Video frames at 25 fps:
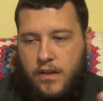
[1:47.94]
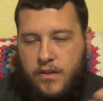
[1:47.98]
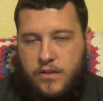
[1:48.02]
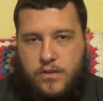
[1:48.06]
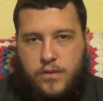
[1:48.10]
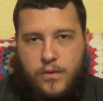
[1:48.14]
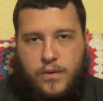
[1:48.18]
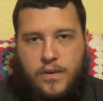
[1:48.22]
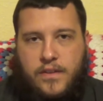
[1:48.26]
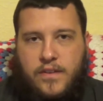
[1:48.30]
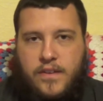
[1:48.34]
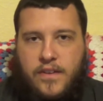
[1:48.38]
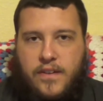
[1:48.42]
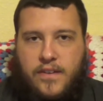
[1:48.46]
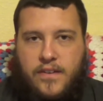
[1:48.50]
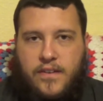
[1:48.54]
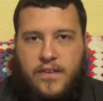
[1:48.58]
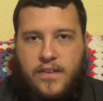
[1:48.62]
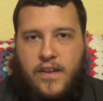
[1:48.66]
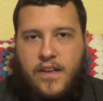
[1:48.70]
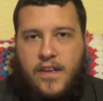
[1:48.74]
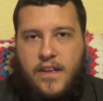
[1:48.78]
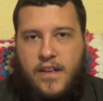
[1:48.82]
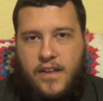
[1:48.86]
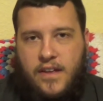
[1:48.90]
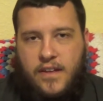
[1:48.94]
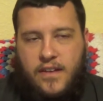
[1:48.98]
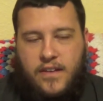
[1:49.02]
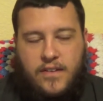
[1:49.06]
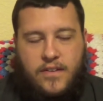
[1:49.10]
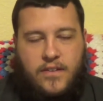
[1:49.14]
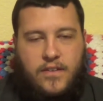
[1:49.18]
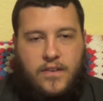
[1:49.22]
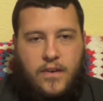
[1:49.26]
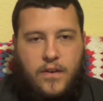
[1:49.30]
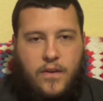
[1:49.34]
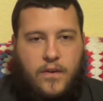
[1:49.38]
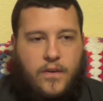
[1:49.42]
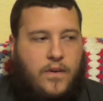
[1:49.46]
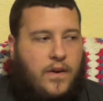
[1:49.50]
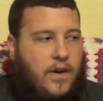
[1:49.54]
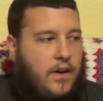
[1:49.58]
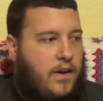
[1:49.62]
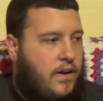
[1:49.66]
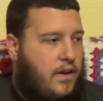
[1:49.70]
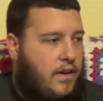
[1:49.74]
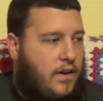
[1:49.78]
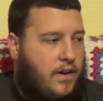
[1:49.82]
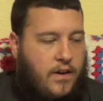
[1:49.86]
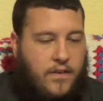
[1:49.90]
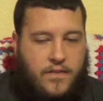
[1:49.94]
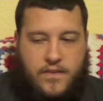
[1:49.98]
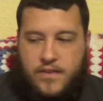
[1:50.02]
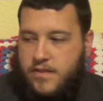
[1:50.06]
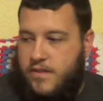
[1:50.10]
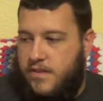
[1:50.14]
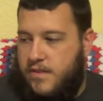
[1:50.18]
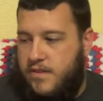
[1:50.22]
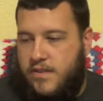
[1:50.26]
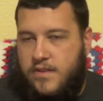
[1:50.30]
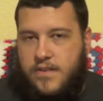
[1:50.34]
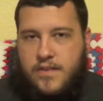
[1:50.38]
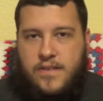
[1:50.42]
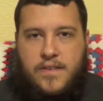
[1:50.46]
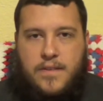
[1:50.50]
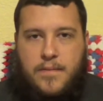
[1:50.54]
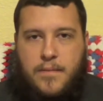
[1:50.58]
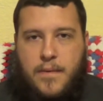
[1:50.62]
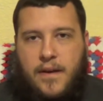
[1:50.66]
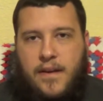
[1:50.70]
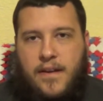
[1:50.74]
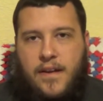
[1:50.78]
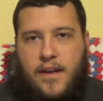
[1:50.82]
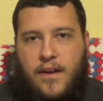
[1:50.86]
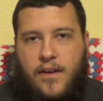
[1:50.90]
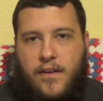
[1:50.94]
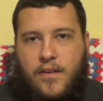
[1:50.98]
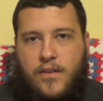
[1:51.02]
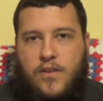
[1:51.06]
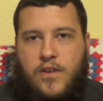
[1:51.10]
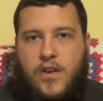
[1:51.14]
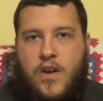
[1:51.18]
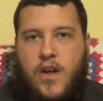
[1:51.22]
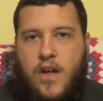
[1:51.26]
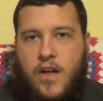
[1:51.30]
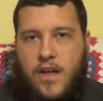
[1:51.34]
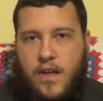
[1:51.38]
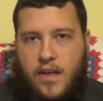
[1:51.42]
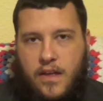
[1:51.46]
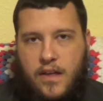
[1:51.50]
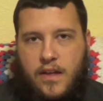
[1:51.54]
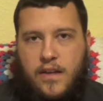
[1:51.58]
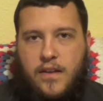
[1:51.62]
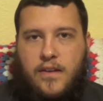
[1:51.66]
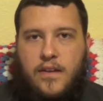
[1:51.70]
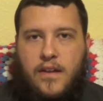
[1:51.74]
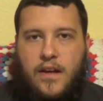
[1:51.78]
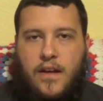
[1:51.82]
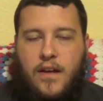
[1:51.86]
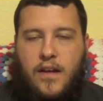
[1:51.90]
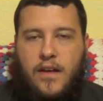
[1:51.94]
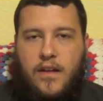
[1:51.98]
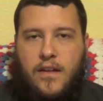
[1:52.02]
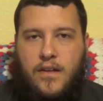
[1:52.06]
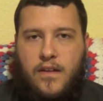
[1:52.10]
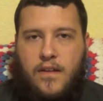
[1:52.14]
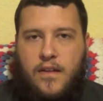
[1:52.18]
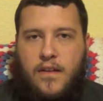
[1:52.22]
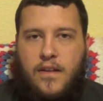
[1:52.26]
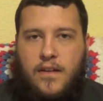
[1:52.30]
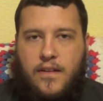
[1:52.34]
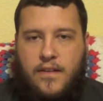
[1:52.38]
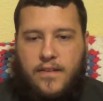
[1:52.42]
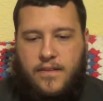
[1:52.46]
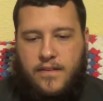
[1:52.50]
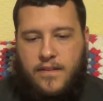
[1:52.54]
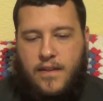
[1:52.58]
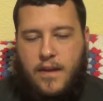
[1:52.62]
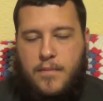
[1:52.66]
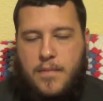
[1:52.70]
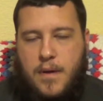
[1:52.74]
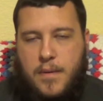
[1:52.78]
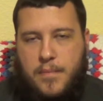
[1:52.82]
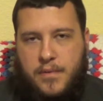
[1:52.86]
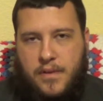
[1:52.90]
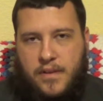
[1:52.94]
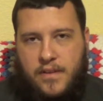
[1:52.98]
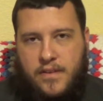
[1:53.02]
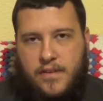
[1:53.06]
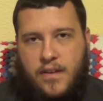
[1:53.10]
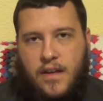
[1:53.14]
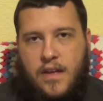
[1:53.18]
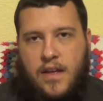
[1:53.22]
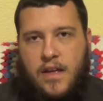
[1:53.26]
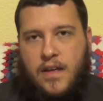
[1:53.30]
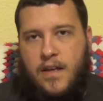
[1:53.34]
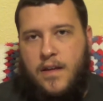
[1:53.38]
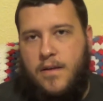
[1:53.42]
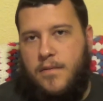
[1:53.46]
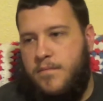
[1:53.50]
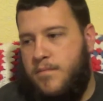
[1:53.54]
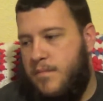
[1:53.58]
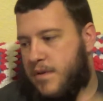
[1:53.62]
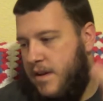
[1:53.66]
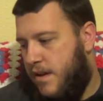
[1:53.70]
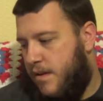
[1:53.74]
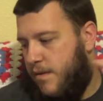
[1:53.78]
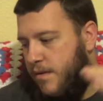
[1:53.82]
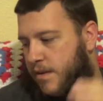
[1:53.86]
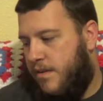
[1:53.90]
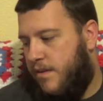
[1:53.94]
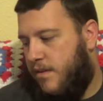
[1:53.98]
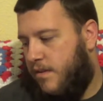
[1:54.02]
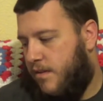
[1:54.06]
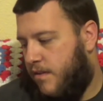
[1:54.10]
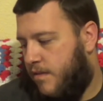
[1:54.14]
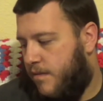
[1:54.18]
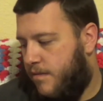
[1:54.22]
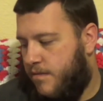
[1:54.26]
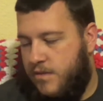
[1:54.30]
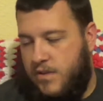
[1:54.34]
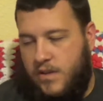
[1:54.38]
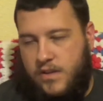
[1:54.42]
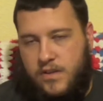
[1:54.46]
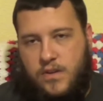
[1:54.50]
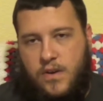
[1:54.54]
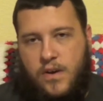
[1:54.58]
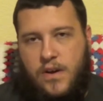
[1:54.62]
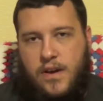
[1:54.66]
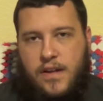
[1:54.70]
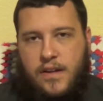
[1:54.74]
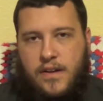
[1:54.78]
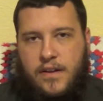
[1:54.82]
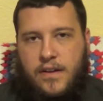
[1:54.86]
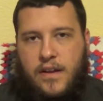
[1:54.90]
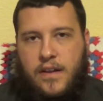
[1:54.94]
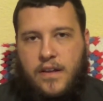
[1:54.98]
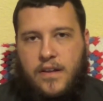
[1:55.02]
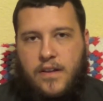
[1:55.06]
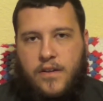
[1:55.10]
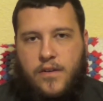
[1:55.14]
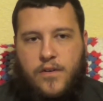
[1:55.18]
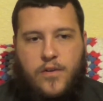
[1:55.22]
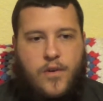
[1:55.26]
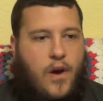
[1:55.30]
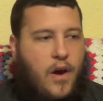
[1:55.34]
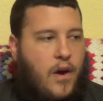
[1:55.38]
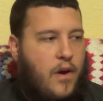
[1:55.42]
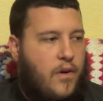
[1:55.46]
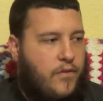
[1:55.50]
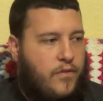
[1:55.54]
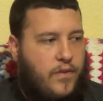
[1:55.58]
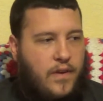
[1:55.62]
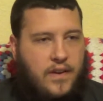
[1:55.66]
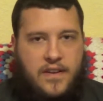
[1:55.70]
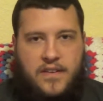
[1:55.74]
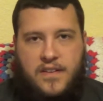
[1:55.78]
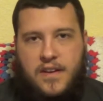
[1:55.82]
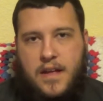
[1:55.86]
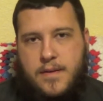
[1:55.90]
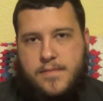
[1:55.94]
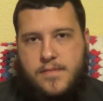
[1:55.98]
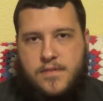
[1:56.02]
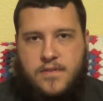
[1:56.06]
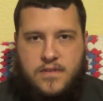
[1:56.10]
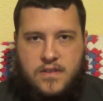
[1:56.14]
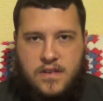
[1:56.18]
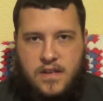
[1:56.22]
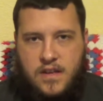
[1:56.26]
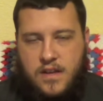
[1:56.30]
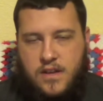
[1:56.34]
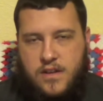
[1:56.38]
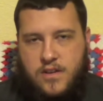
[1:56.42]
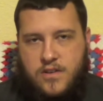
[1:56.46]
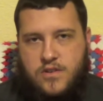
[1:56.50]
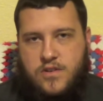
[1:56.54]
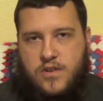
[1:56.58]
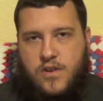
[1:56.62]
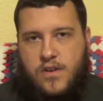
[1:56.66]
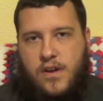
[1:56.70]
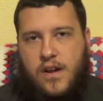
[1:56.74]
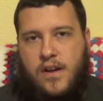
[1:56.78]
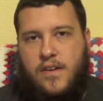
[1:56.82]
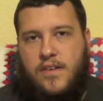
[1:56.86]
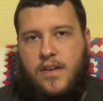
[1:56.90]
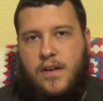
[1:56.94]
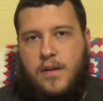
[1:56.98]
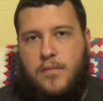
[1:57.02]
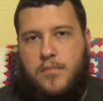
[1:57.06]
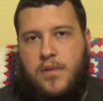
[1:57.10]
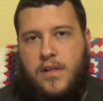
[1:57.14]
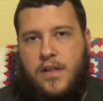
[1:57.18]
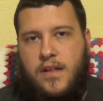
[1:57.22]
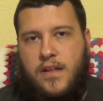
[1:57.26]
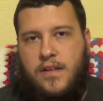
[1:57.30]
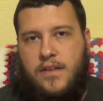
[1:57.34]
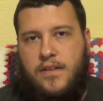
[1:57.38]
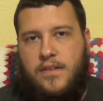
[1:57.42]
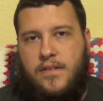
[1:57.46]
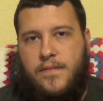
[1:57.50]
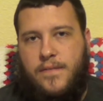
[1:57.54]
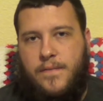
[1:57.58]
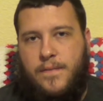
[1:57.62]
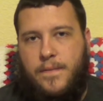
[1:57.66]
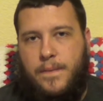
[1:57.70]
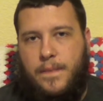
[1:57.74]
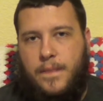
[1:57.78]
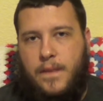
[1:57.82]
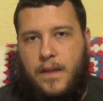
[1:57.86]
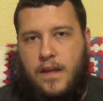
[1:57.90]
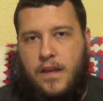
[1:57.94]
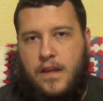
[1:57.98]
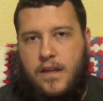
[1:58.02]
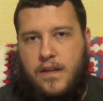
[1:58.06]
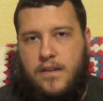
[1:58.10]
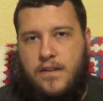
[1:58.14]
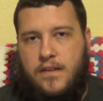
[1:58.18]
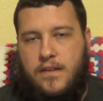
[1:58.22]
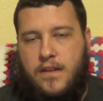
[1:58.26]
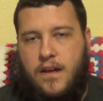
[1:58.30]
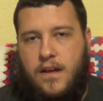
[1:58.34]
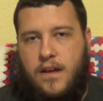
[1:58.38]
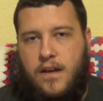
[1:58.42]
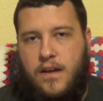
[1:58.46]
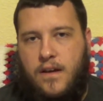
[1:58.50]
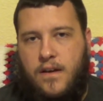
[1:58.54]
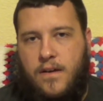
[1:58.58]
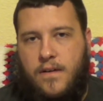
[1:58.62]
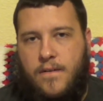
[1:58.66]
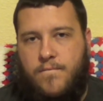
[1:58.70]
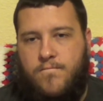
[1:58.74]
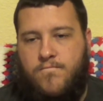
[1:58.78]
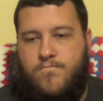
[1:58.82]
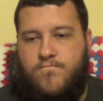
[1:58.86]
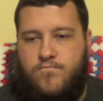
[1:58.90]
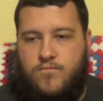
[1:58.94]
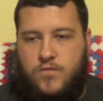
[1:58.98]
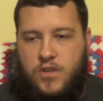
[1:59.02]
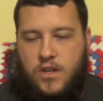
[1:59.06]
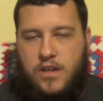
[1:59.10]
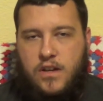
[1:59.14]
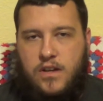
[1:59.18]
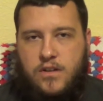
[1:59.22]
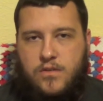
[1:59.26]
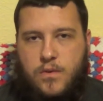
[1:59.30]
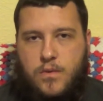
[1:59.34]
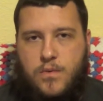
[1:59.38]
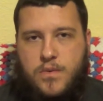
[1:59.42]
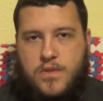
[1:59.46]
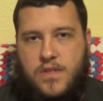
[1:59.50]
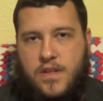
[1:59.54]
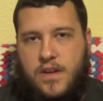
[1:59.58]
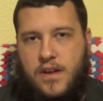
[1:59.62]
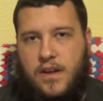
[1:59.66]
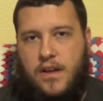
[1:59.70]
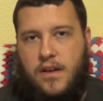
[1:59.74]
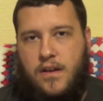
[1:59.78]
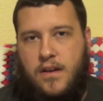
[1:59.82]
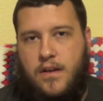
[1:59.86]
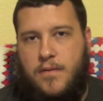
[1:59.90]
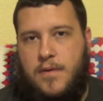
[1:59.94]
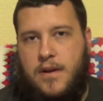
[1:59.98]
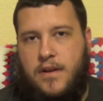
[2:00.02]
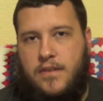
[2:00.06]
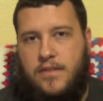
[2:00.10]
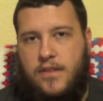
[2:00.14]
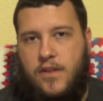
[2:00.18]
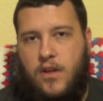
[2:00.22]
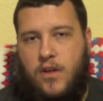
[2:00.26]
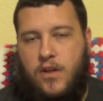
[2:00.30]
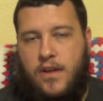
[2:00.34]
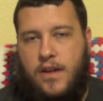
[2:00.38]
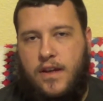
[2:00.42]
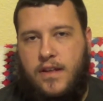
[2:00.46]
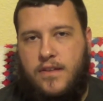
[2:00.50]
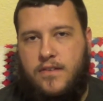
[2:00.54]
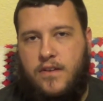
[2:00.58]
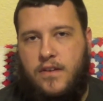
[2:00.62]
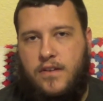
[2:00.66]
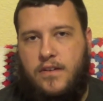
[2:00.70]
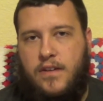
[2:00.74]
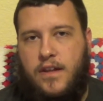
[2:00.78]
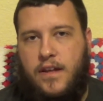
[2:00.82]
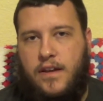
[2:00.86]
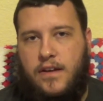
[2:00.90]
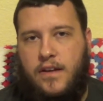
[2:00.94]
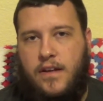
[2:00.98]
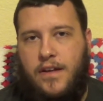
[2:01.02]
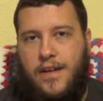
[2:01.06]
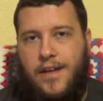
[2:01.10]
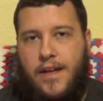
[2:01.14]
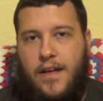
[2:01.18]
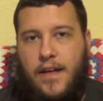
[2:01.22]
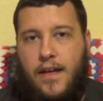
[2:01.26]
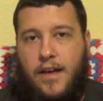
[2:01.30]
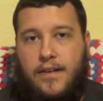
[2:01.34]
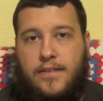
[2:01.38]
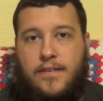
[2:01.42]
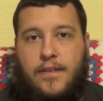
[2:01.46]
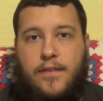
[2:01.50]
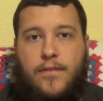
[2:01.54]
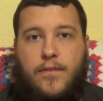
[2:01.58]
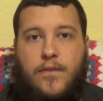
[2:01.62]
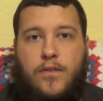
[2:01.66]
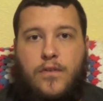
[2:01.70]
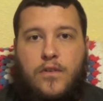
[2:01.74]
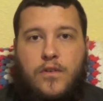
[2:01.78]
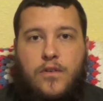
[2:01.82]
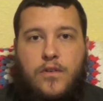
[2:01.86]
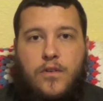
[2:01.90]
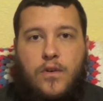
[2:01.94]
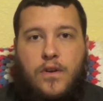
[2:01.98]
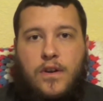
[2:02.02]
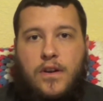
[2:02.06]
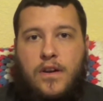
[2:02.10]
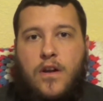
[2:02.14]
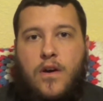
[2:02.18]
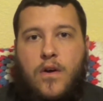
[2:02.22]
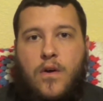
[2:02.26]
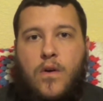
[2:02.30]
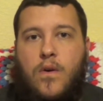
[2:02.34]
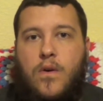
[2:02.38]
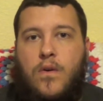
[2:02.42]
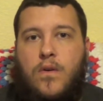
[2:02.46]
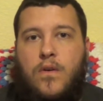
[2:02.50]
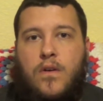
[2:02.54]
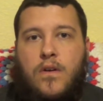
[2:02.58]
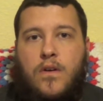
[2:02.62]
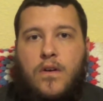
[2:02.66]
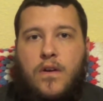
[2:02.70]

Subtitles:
doing this. So obviously this isn't my couch, and it's not my place. But anyways, so let's go ahead and I'll find a table, show you guys how to play it, and tell you guys what we think about the All Hands on Deck. Except for, you already know,